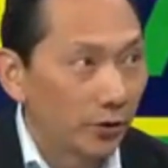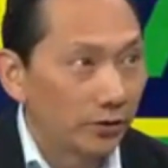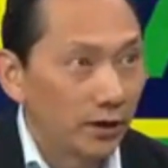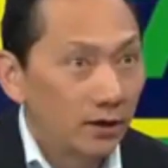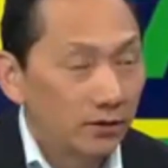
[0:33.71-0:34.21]
But
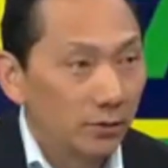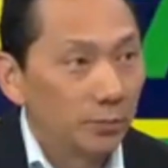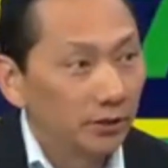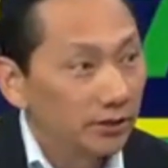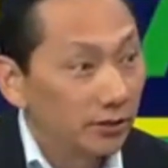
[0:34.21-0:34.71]
the
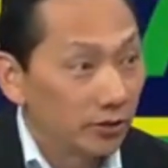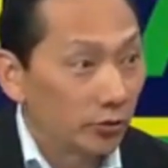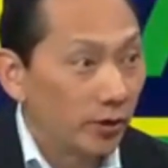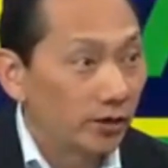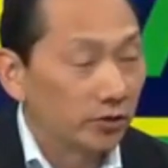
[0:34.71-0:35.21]
ability to
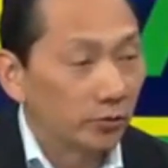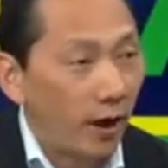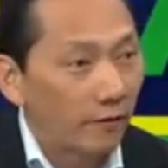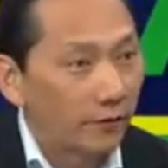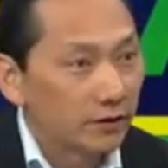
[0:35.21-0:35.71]
create
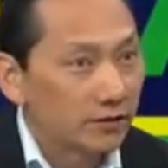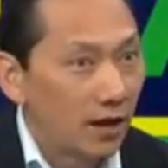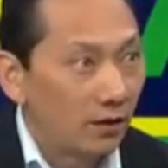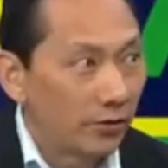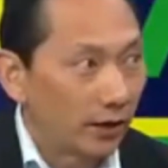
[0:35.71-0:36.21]
graphics
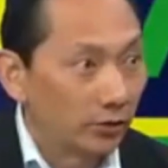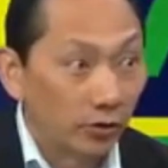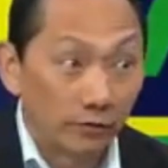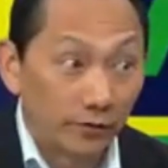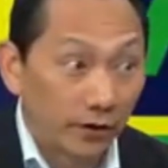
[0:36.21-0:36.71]
now that
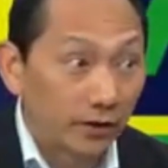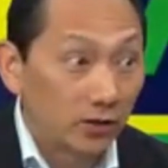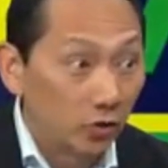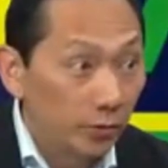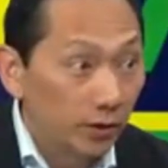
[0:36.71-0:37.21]
look very
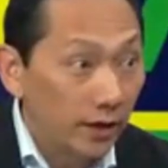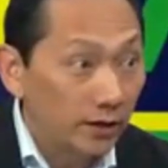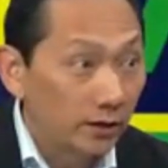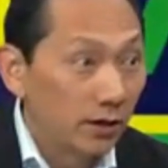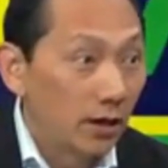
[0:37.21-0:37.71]
human-like,